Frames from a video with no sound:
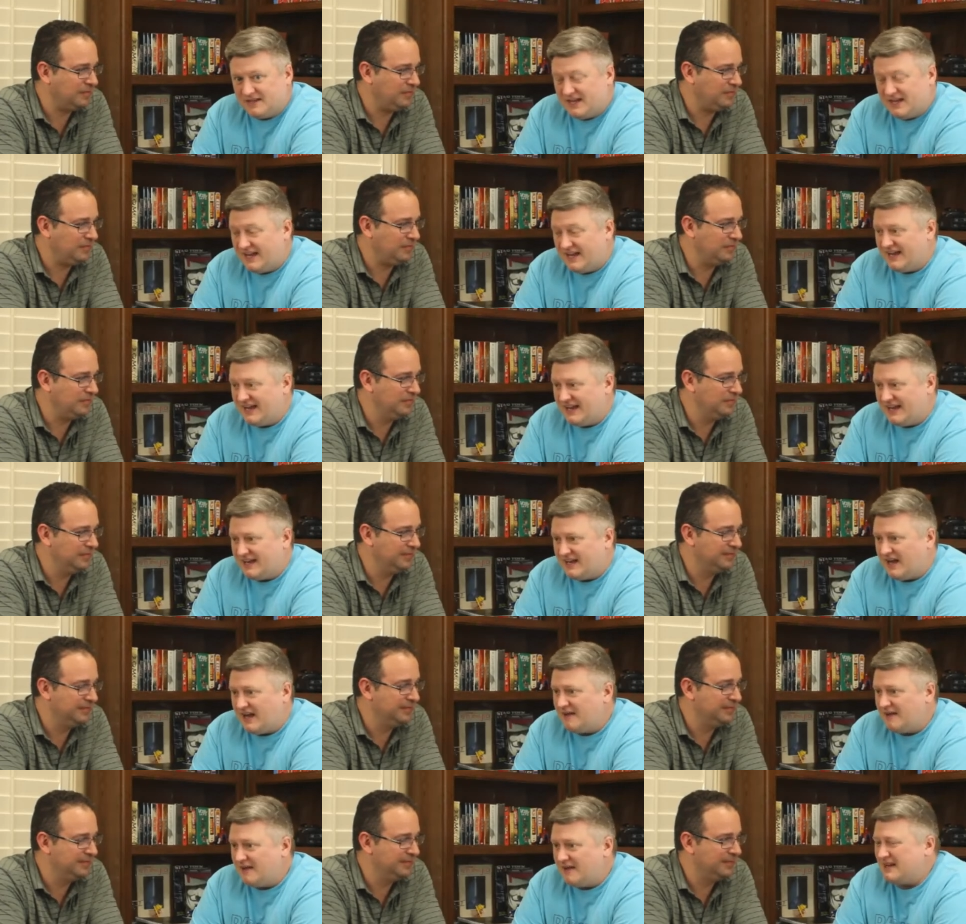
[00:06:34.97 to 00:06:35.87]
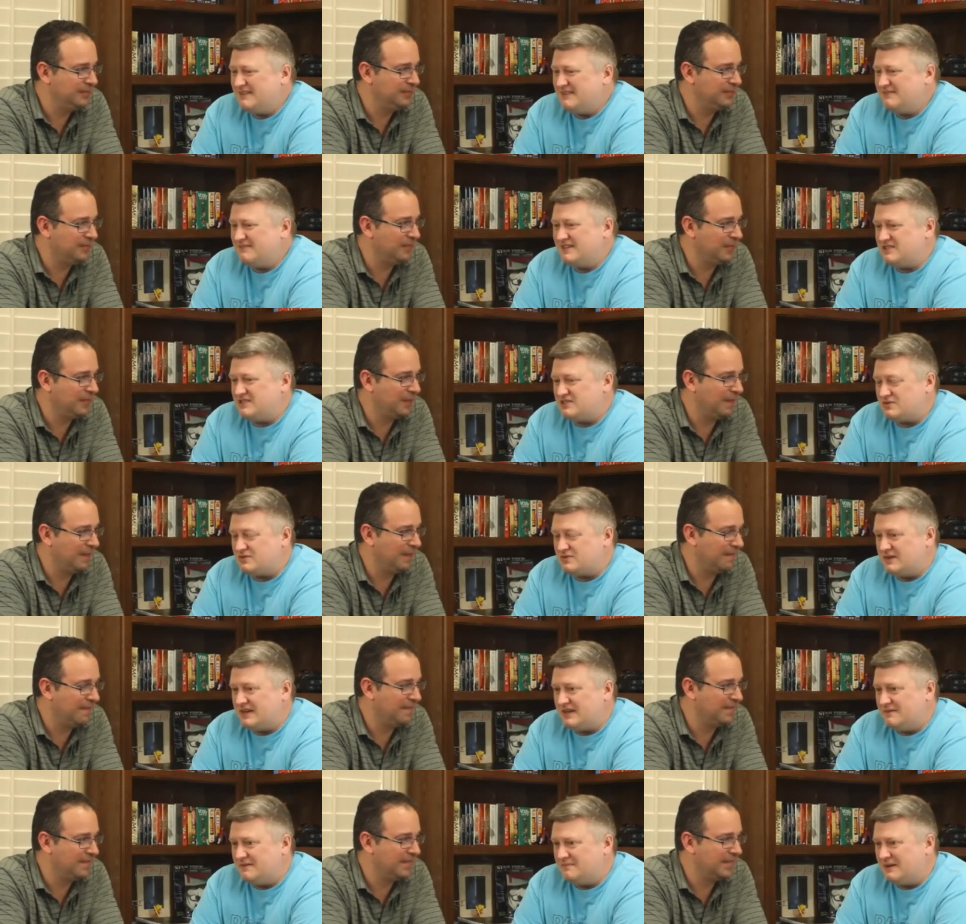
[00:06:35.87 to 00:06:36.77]
Speaker 1: and I might even enjoy
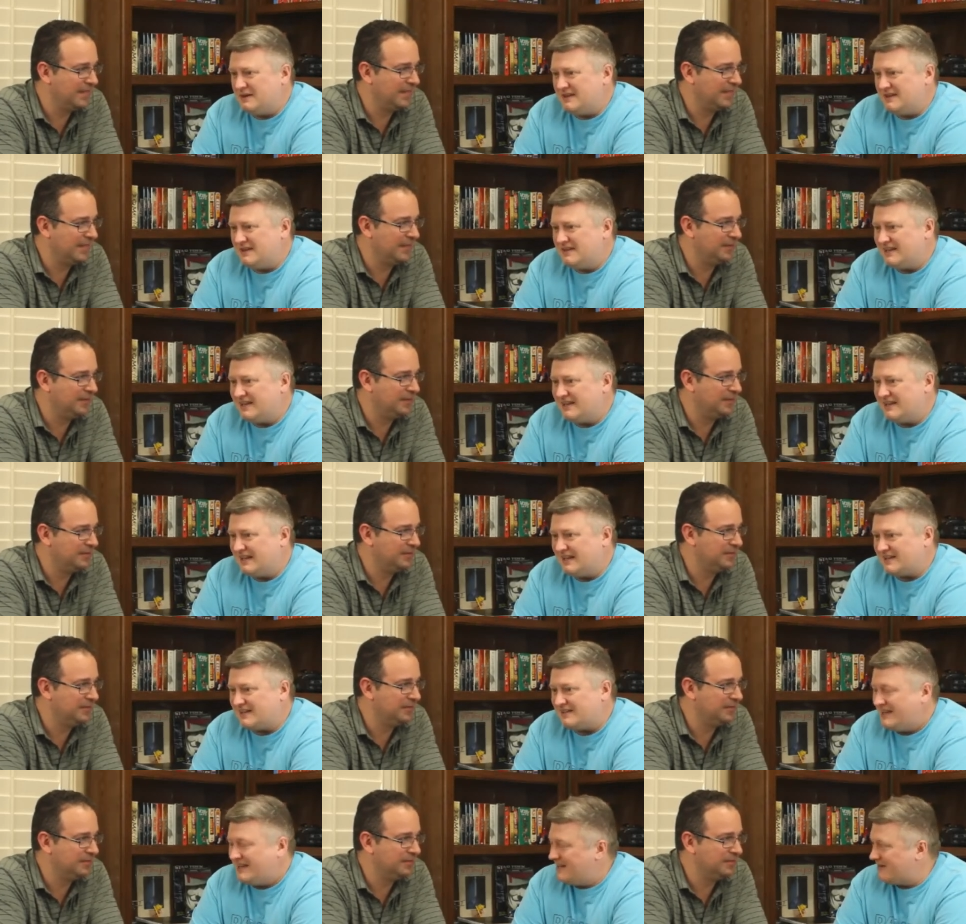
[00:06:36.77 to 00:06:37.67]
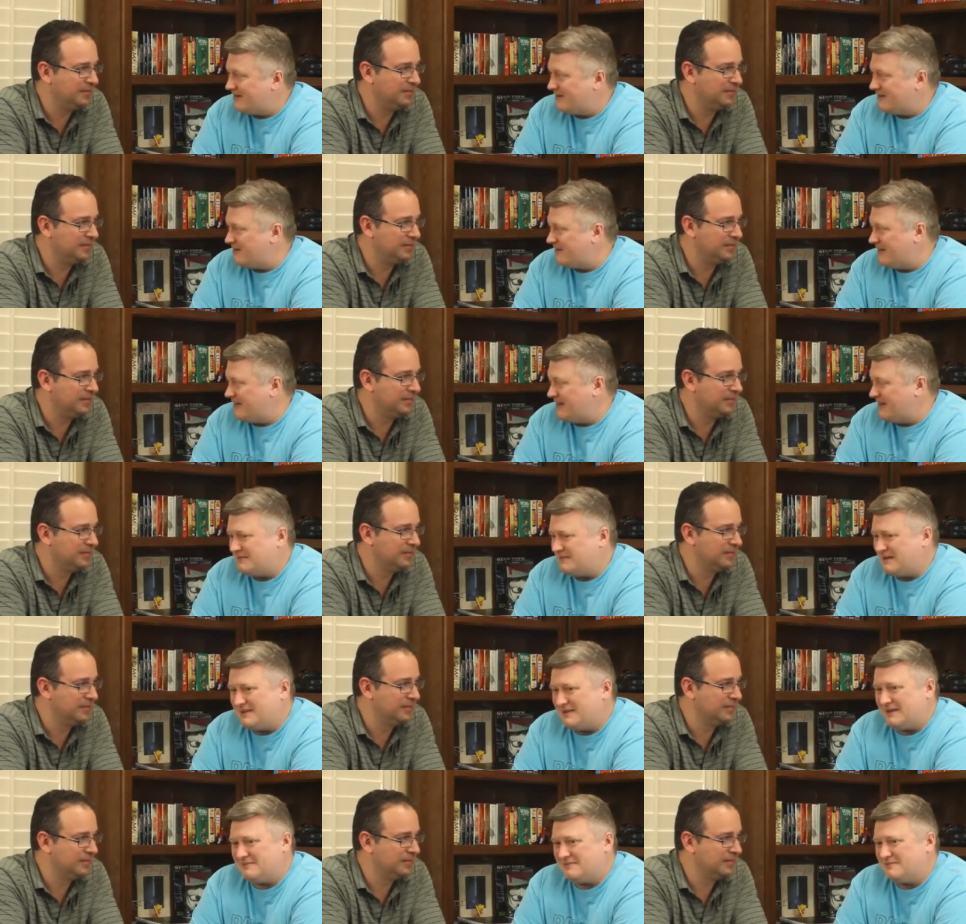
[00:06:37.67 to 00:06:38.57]
it, but then like later you're like,
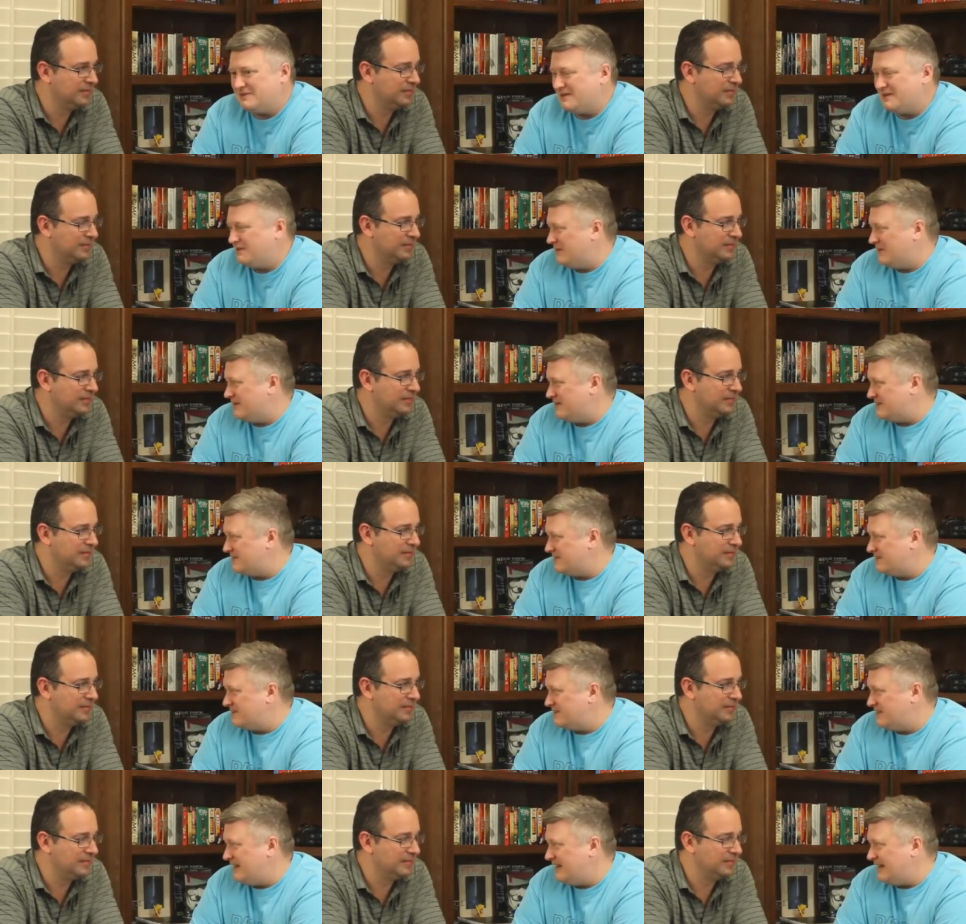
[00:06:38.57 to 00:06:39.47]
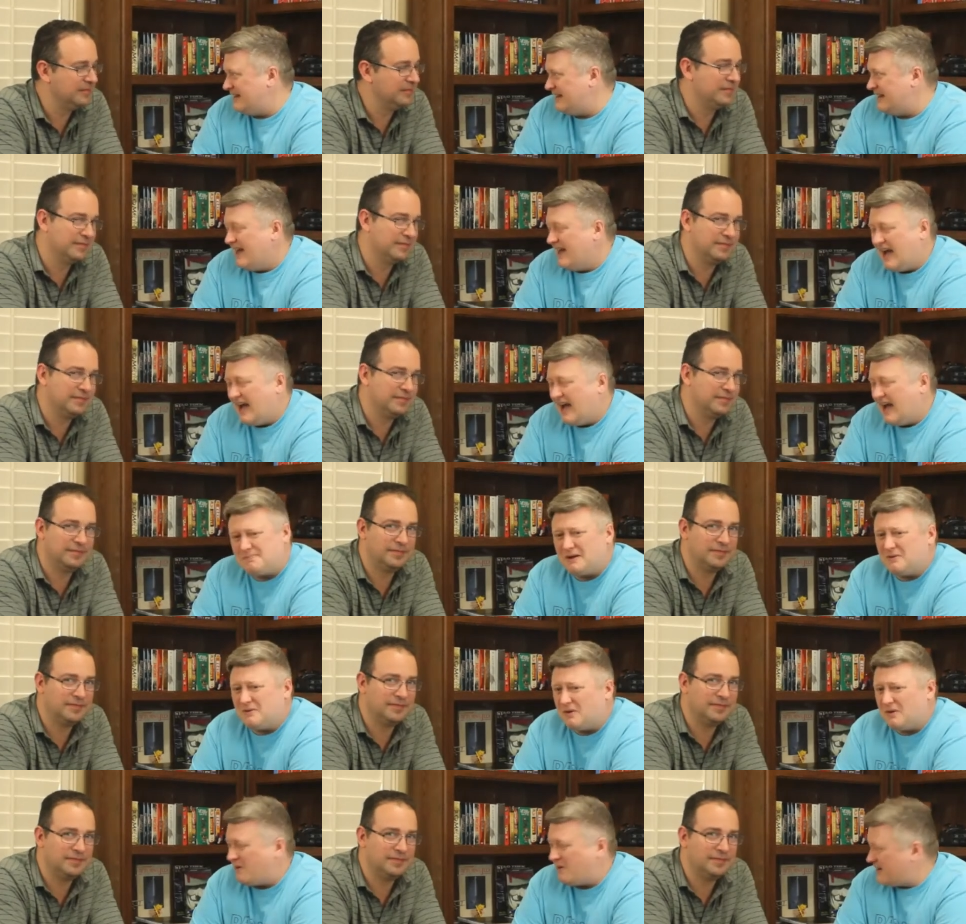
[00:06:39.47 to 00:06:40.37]
man, that really wasn't good, and I probably
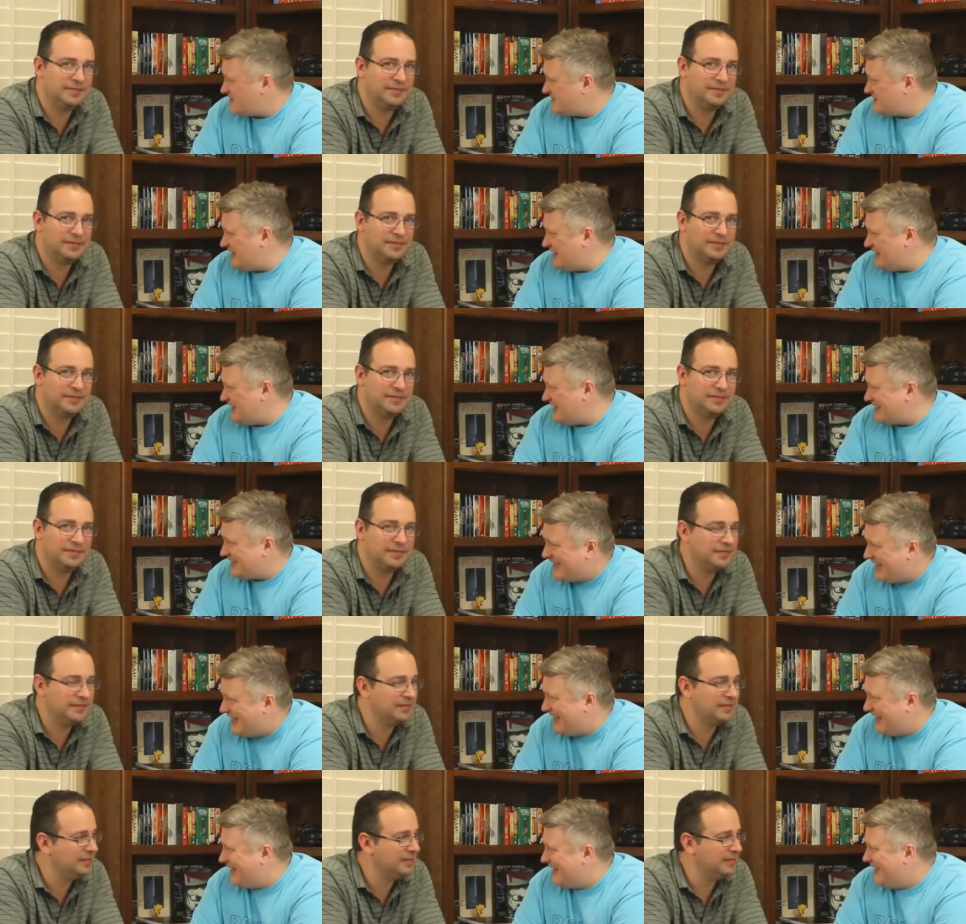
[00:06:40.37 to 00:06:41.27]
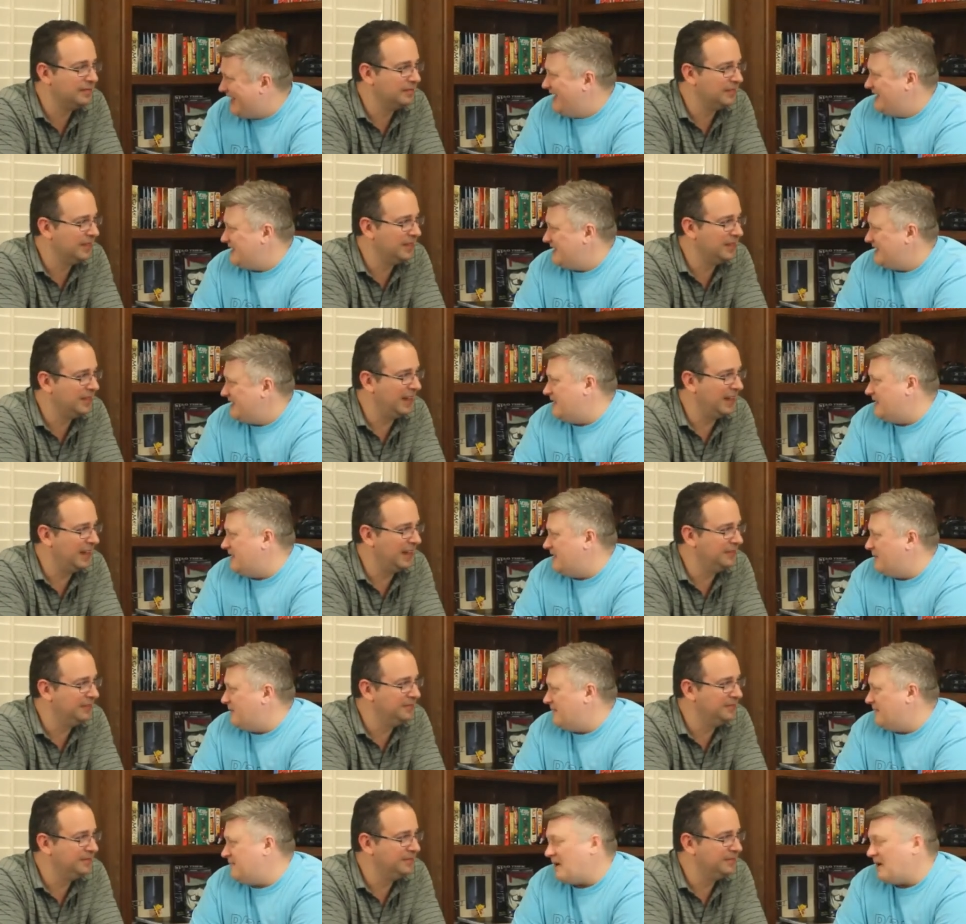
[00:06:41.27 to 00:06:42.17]
won't watch that again. You yeah. know,
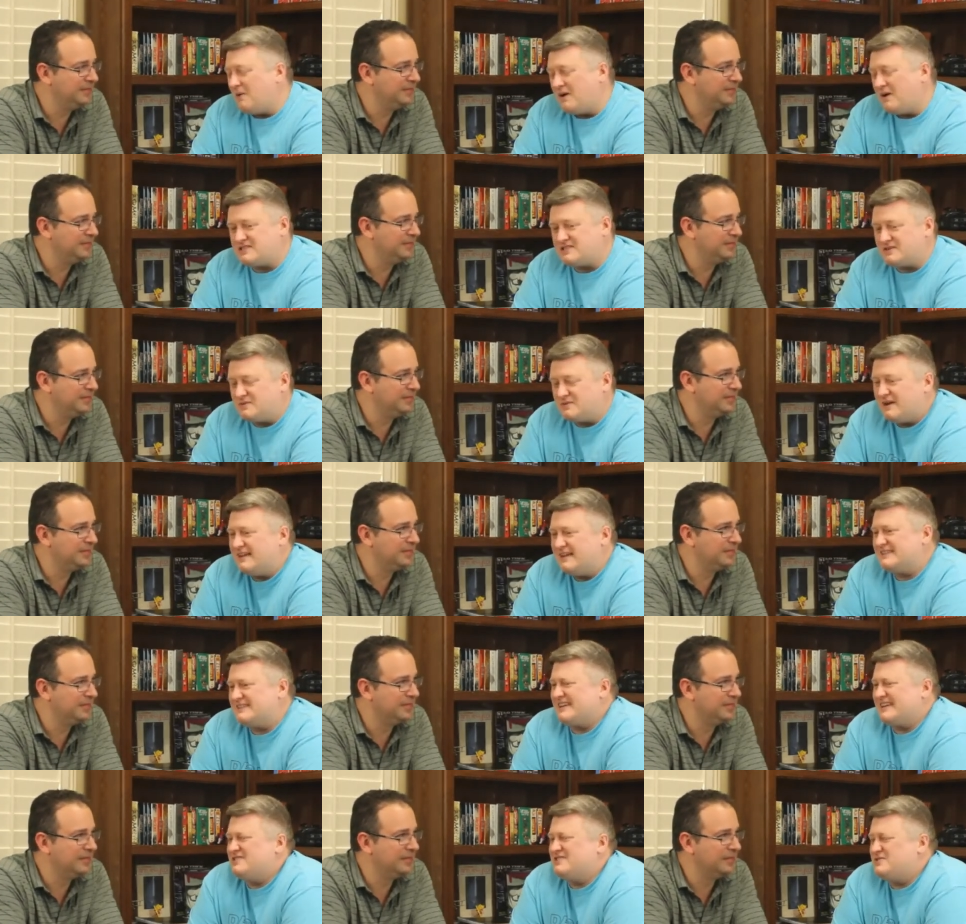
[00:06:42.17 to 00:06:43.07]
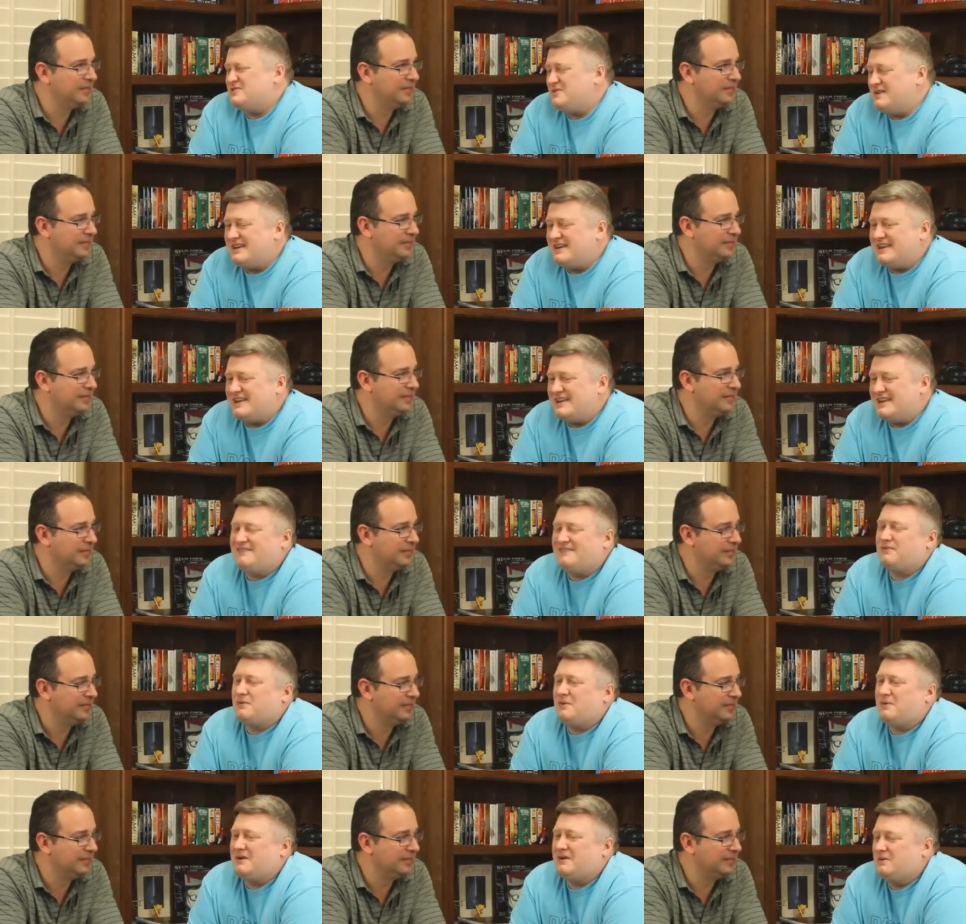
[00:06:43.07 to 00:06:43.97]
I, I watched it once, I enjoyed it for what it